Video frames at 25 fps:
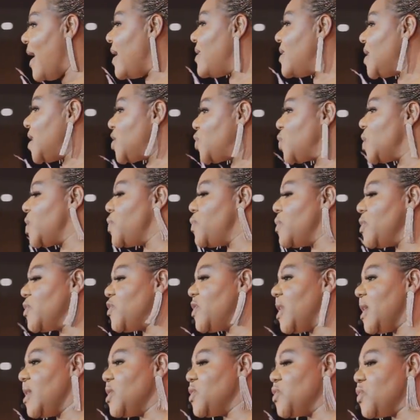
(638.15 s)
And that's what we're
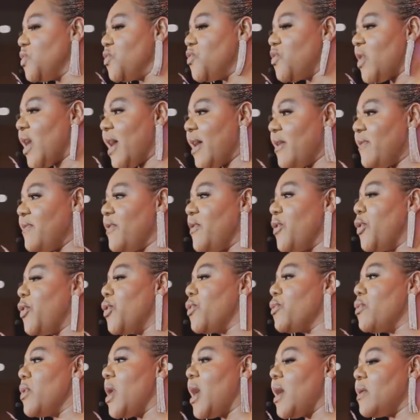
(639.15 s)
trying to drive
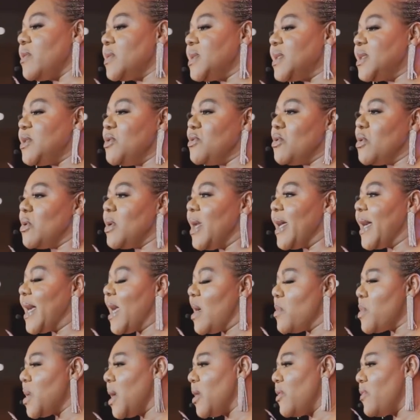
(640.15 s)
throughout, you know, like
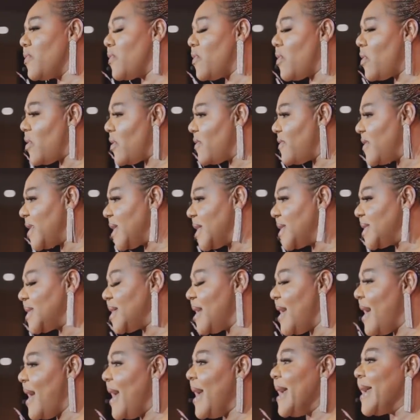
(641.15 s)
coming out of COVID,
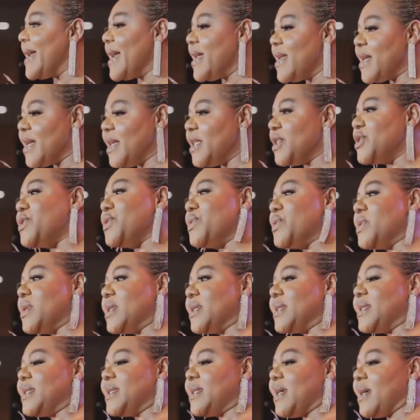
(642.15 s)
getting into
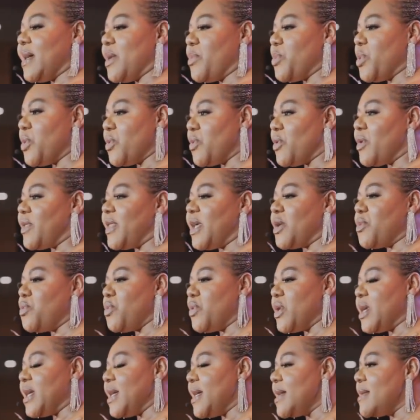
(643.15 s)
this uh, period
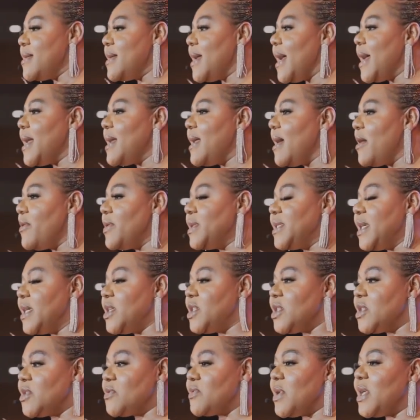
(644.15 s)
that we're in. And heritage
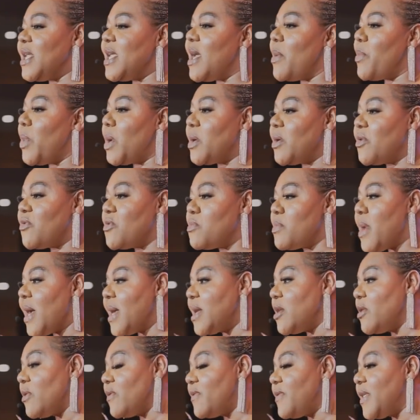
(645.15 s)
is really about a
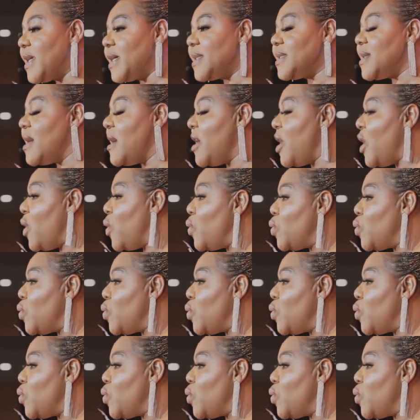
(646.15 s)
reminder of that.